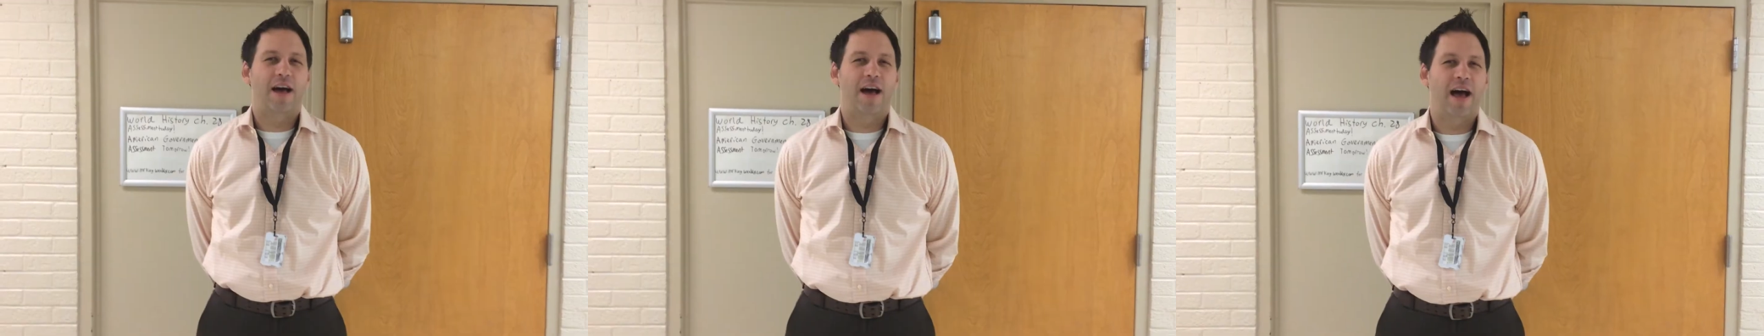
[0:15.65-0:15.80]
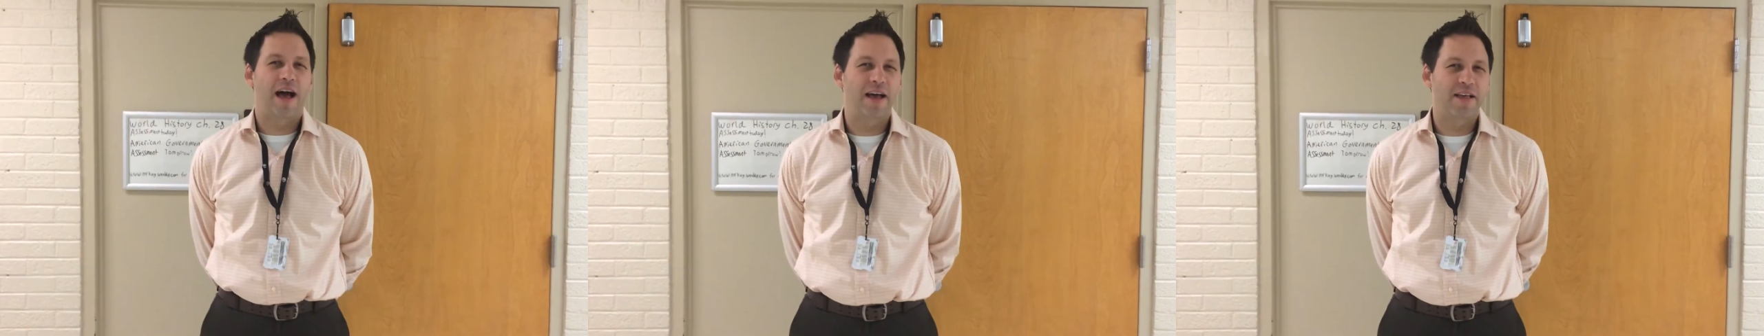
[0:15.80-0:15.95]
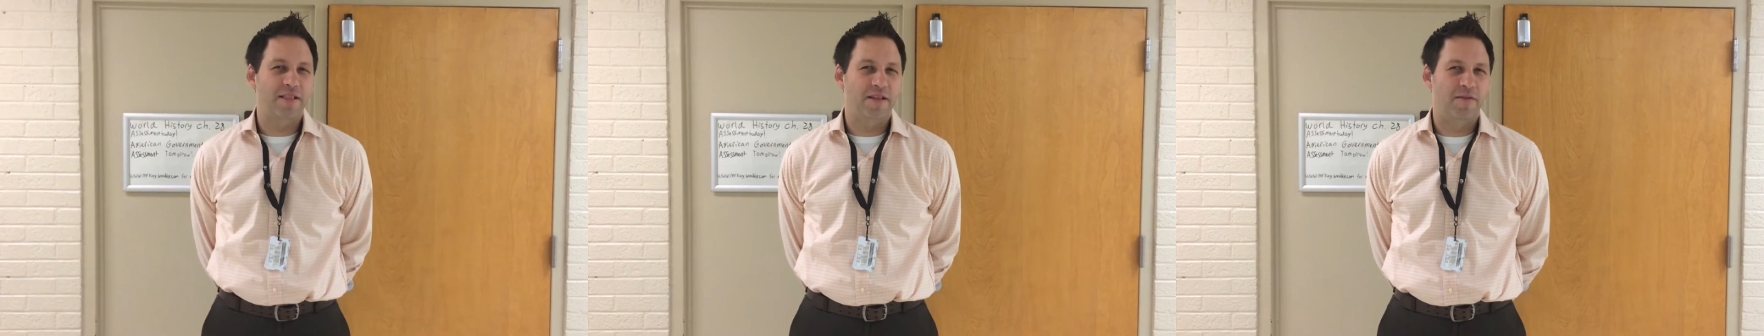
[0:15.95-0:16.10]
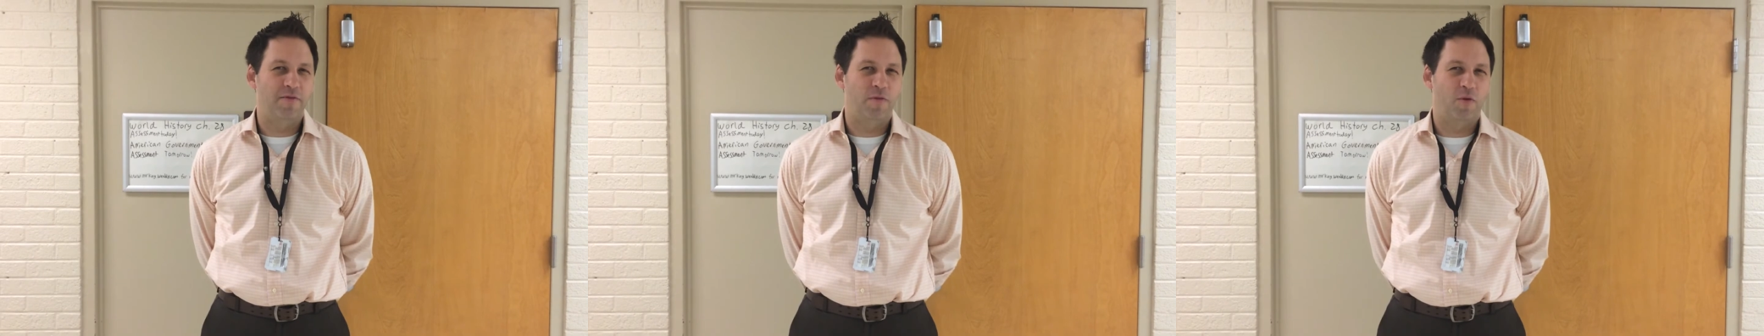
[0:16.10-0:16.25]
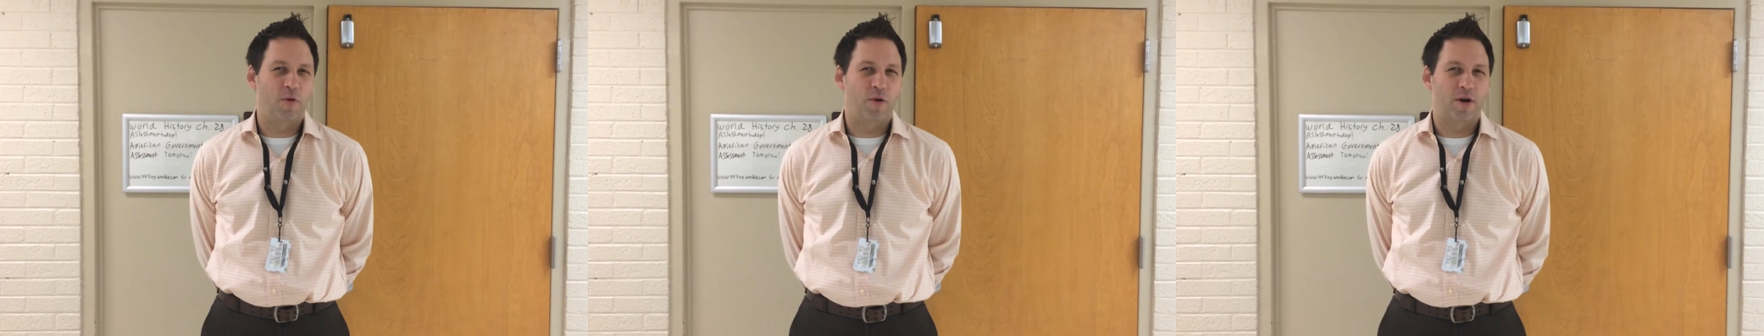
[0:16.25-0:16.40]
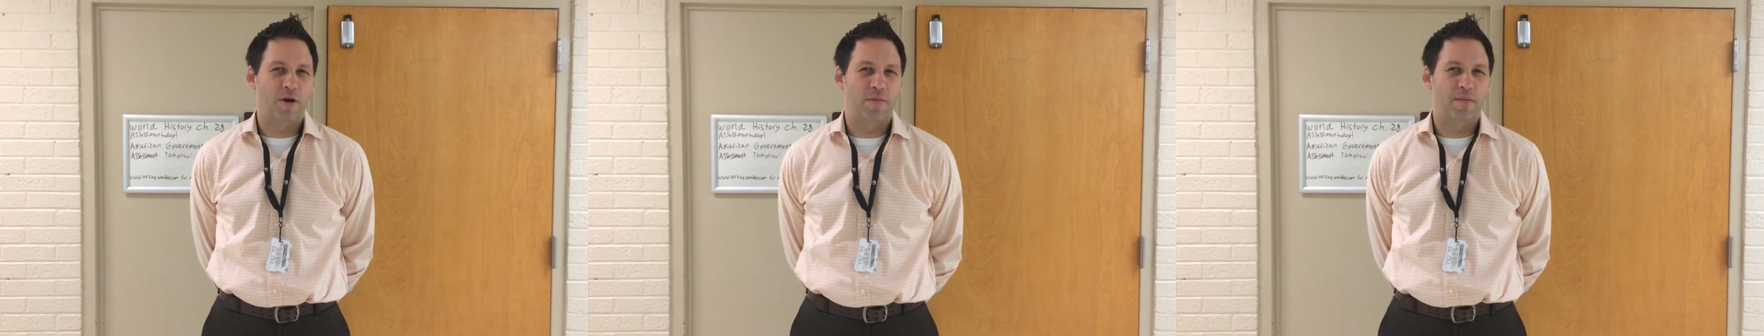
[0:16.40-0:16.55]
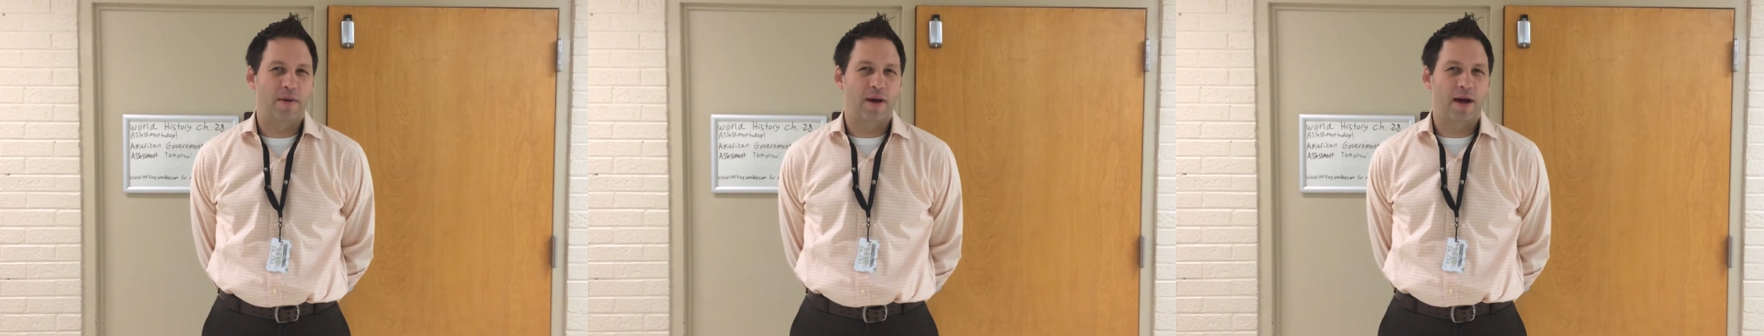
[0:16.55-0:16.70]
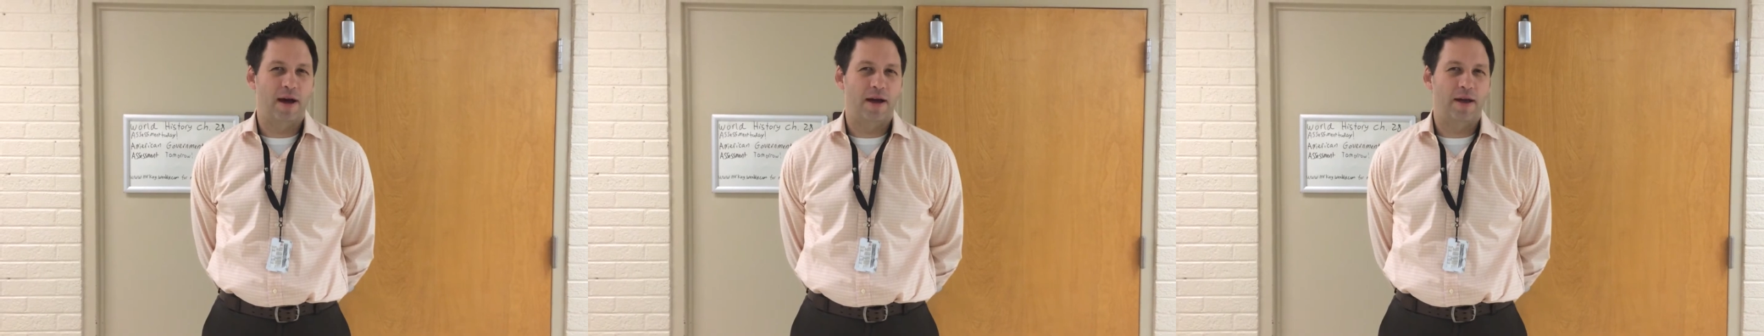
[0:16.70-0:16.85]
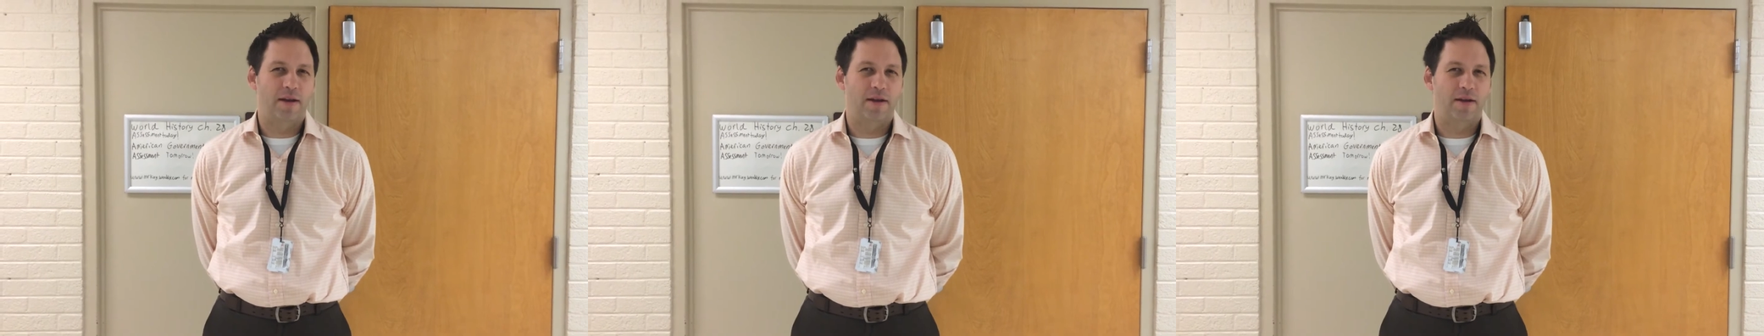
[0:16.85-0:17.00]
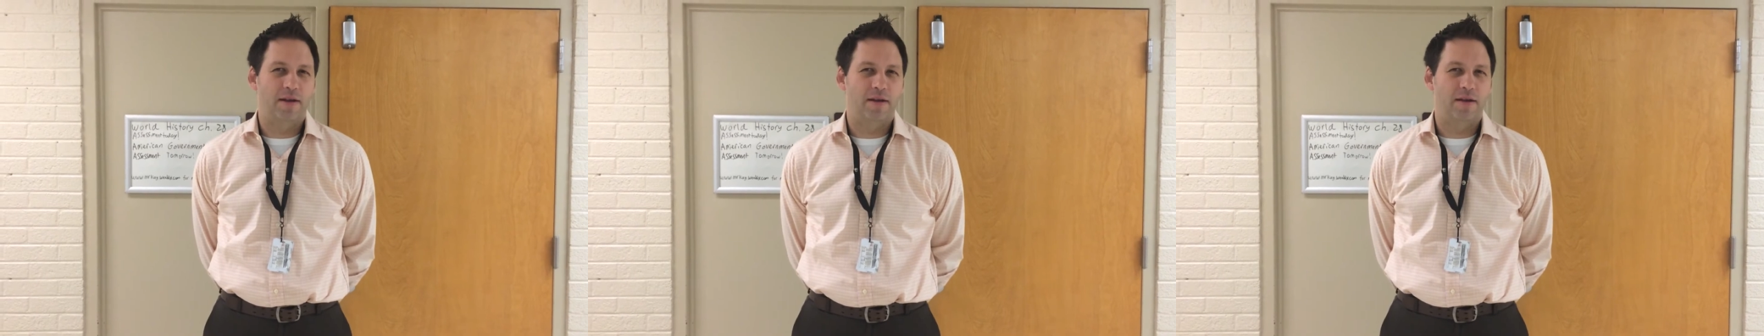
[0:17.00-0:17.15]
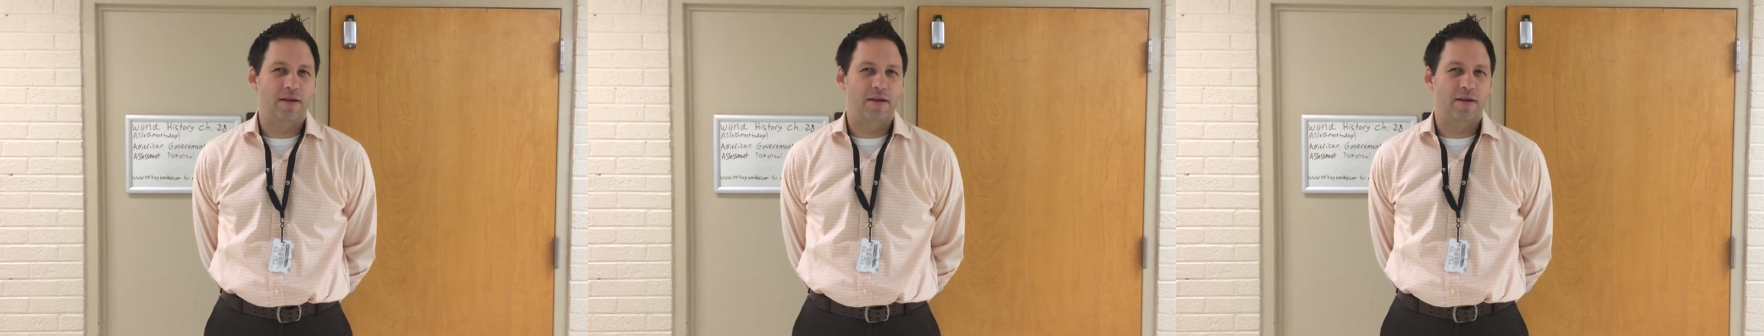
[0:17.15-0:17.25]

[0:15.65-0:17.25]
I love Warren Mott